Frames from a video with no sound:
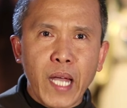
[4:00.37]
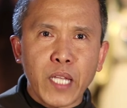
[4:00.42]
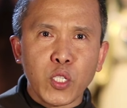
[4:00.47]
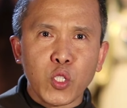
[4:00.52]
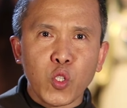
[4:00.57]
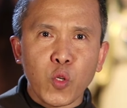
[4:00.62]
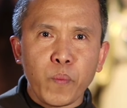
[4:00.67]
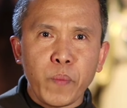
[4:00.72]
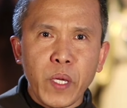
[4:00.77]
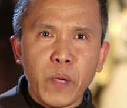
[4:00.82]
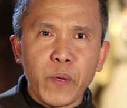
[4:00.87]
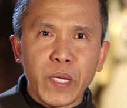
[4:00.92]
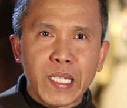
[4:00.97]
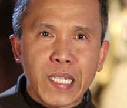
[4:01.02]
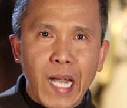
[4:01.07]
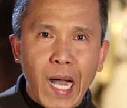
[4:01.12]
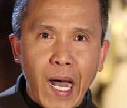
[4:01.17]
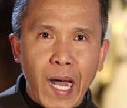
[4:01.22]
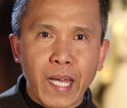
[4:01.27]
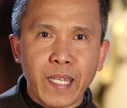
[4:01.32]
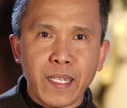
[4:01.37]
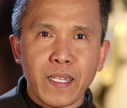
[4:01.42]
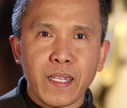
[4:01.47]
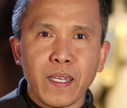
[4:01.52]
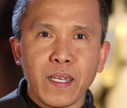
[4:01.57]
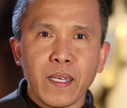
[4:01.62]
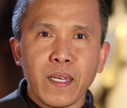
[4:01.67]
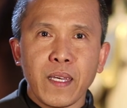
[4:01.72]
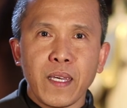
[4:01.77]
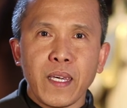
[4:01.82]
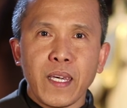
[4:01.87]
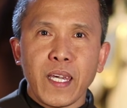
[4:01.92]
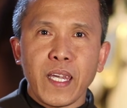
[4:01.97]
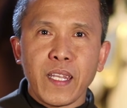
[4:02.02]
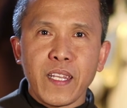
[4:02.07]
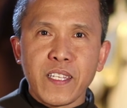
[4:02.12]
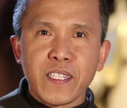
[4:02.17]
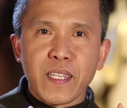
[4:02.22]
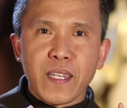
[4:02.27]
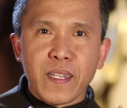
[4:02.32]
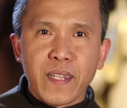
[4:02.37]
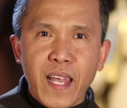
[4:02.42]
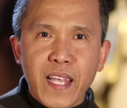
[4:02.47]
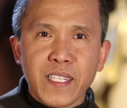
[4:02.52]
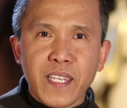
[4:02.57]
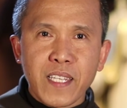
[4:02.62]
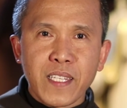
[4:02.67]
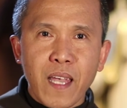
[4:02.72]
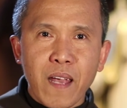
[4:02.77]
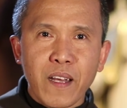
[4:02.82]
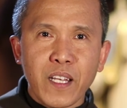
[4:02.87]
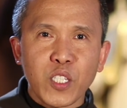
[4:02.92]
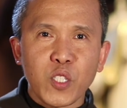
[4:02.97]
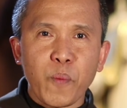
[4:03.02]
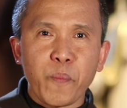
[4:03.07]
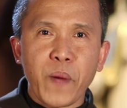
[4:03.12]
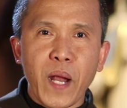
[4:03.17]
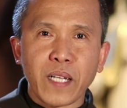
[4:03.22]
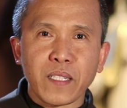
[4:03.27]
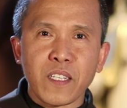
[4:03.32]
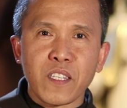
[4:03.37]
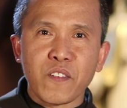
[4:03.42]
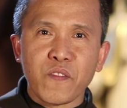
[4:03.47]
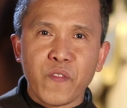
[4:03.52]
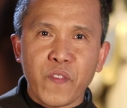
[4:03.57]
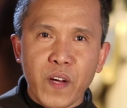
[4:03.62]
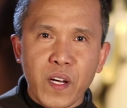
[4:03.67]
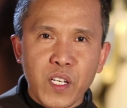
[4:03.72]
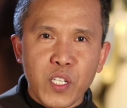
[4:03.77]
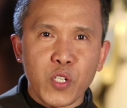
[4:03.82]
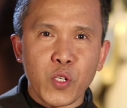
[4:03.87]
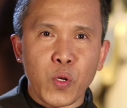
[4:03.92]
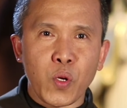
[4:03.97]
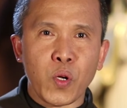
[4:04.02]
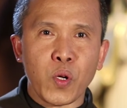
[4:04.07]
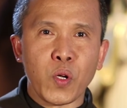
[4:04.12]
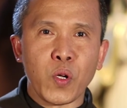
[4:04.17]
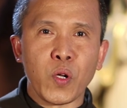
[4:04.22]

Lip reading: and to be with God, it is necessary to practice virtue.